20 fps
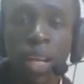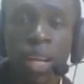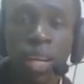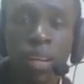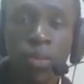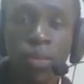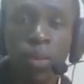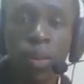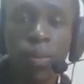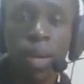that
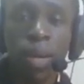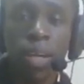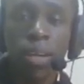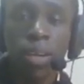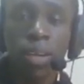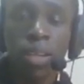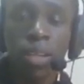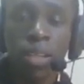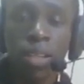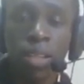level whereby
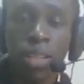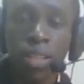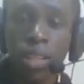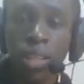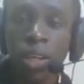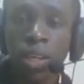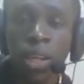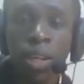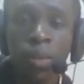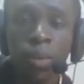you can
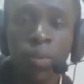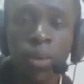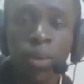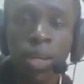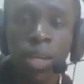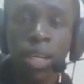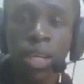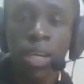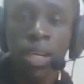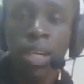tell
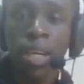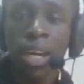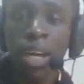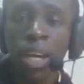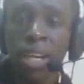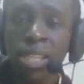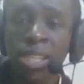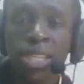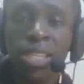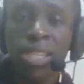anybody
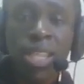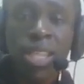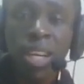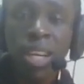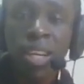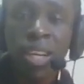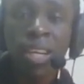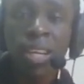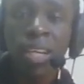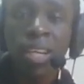and
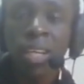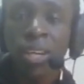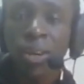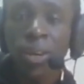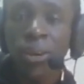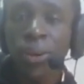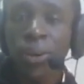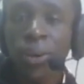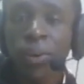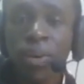say,
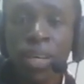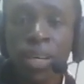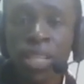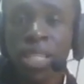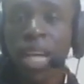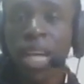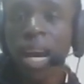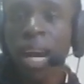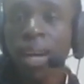you know what,